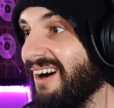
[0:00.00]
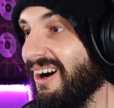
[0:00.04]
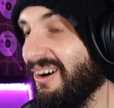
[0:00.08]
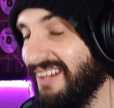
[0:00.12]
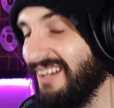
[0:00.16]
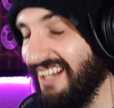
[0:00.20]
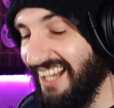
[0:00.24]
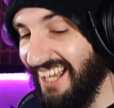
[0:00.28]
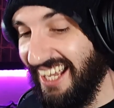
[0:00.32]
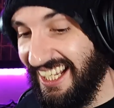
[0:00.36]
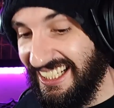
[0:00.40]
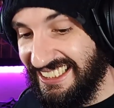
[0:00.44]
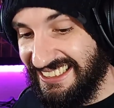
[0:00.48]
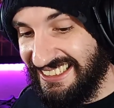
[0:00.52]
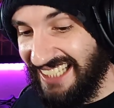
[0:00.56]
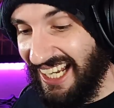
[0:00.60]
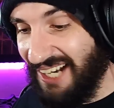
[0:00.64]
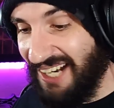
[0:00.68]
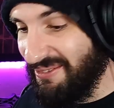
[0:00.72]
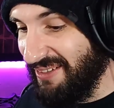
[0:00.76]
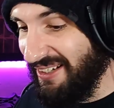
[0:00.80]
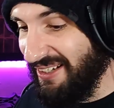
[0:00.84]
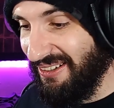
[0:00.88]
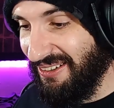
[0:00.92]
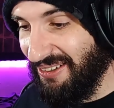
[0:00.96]
Okay, is
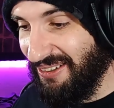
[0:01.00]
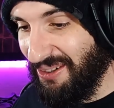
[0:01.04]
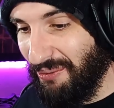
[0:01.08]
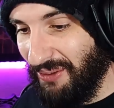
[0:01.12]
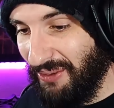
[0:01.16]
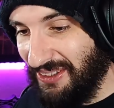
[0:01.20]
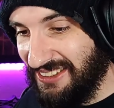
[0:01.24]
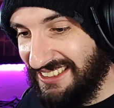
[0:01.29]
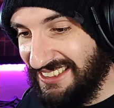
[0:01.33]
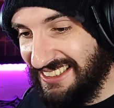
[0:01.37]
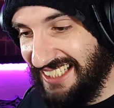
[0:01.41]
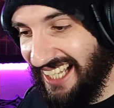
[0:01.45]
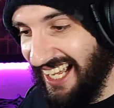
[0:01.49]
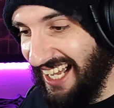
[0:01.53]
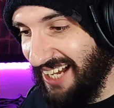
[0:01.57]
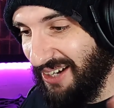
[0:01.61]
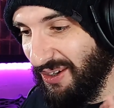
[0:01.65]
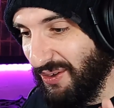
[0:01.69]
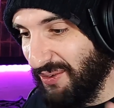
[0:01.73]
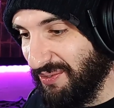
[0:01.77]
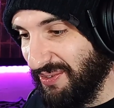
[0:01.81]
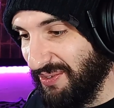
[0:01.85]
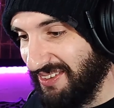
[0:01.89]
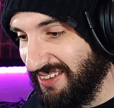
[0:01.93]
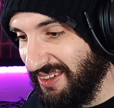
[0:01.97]
that real or was that
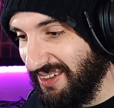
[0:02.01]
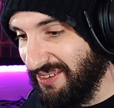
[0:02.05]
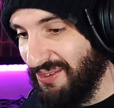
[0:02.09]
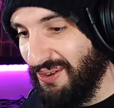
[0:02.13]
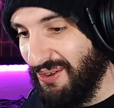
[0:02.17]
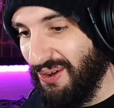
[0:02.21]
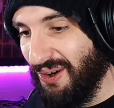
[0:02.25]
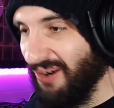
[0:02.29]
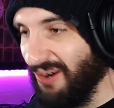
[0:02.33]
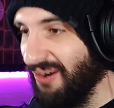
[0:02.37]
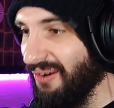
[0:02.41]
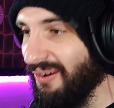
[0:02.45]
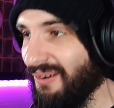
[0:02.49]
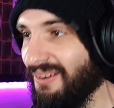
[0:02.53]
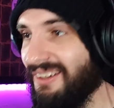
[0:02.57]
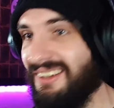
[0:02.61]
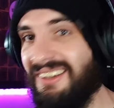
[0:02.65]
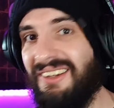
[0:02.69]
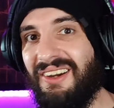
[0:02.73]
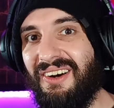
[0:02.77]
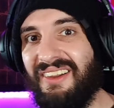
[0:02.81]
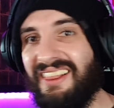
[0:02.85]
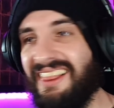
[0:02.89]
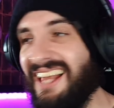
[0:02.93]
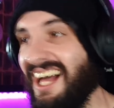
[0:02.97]
over? No,
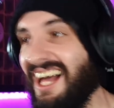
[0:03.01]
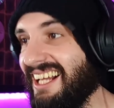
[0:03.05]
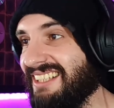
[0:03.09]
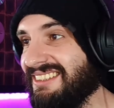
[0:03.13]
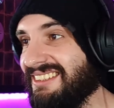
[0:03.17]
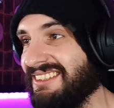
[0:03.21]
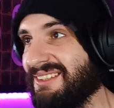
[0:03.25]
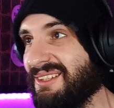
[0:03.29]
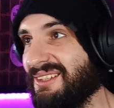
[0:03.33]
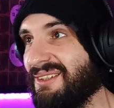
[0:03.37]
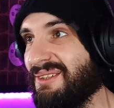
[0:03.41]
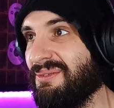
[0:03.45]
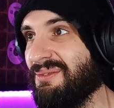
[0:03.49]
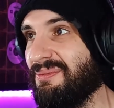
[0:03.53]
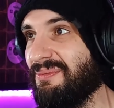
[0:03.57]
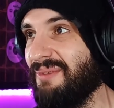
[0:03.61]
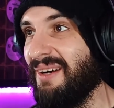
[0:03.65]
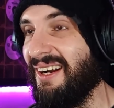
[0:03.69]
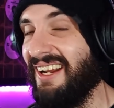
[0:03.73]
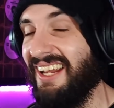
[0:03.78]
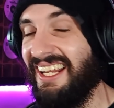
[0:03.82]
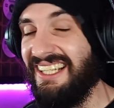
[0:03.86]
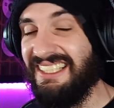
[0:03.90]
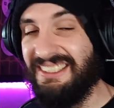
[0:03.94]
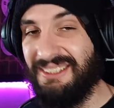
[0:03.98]
no, that's
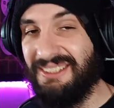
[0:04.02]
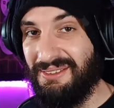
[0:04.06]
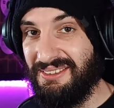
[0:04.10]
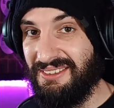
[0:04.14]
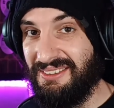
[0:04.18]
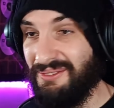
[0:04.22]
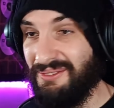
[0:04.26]
crazy.